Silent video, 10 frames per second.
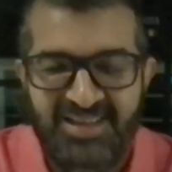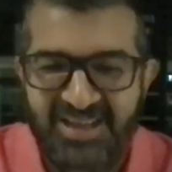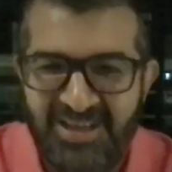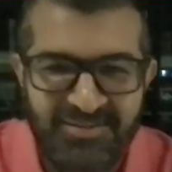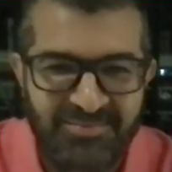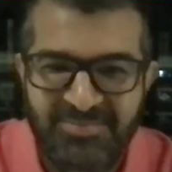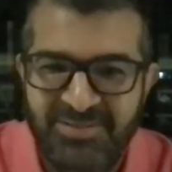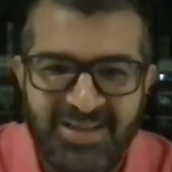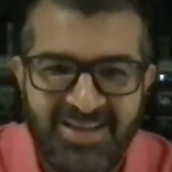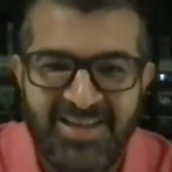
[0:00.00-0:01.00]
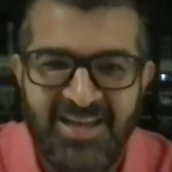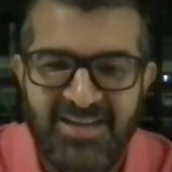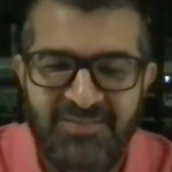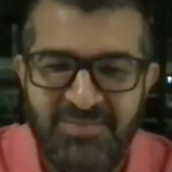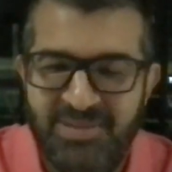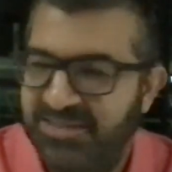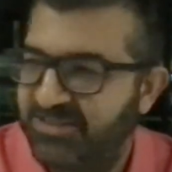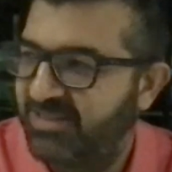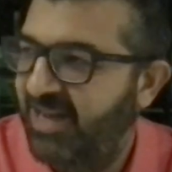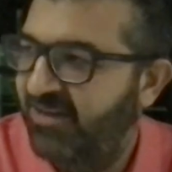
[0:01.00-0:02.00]
I can't even
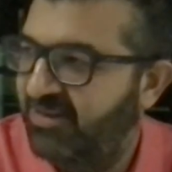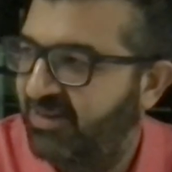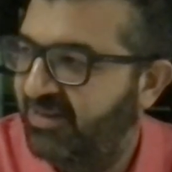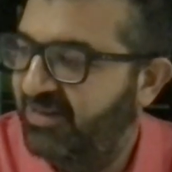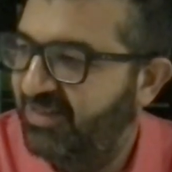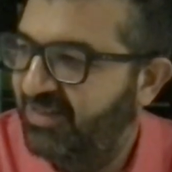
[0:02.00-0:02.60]
imagine how to...